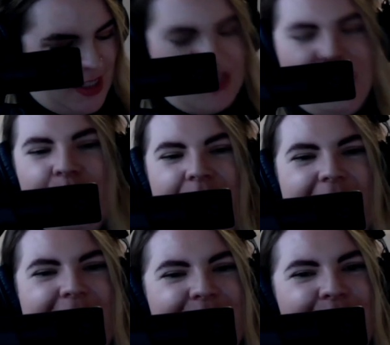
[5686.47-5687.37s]
And I did want
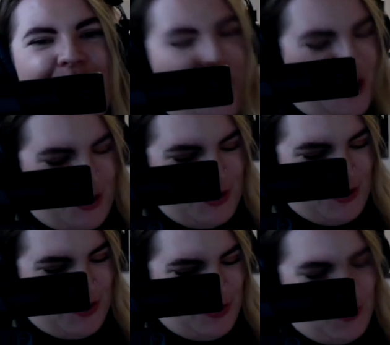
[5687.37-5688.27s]
to ask if I could
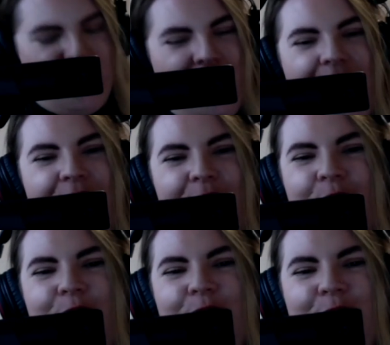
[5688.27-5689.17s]
read a
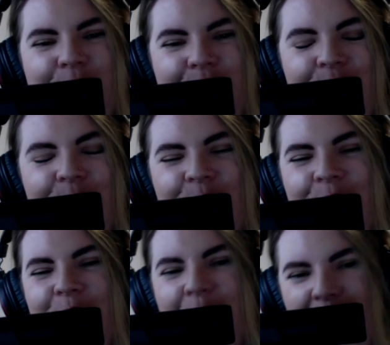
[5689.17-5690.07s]

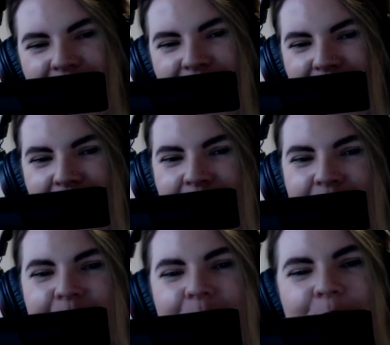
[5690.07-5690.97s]
short quote from
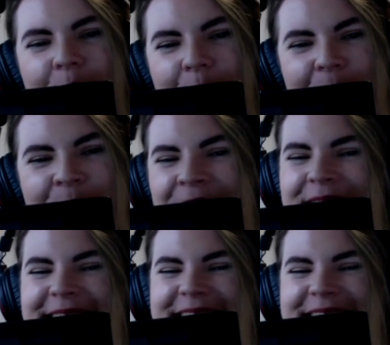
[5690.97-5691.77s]
a poem.